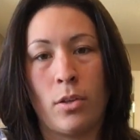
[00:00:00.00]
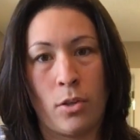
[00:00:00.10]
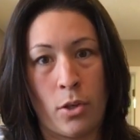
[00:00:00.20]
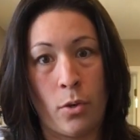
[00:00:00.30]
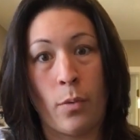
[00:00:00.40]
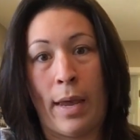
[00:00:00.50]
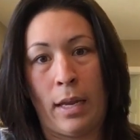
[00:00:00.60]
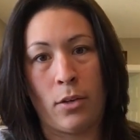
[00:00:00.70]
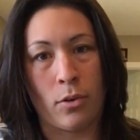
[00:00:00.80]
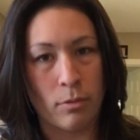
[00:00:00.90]
you
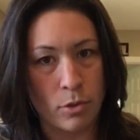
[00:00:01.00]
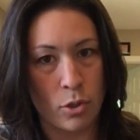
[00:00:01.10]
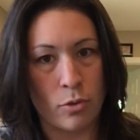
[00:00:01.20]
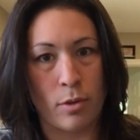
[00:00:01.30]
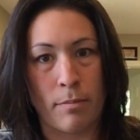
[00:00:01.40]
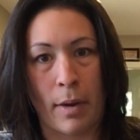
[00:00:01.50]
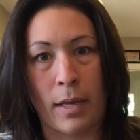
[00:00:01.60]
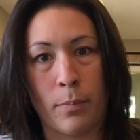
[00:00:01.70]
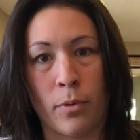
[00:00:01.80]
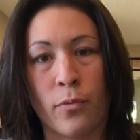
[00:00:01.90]
and your children
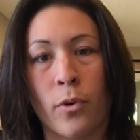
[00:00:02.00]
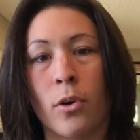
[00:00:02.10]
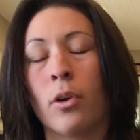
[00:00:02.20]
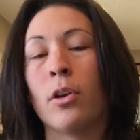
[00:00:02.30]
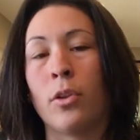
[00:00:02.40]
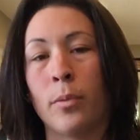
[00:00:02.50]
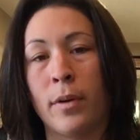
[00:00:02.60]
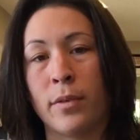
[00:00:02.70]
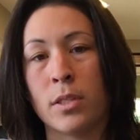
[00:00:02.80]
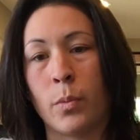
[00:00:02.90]
might prefer a little bit
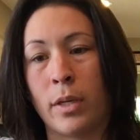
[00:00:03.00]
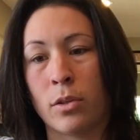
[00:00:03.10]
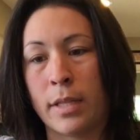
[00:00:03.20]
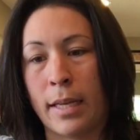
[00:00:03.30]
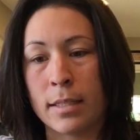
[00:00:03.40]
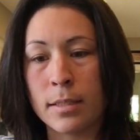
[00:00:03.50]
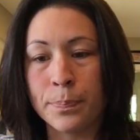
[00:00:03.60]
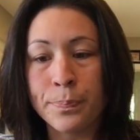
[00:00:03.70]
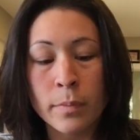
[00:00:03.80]
of a sweeter taste.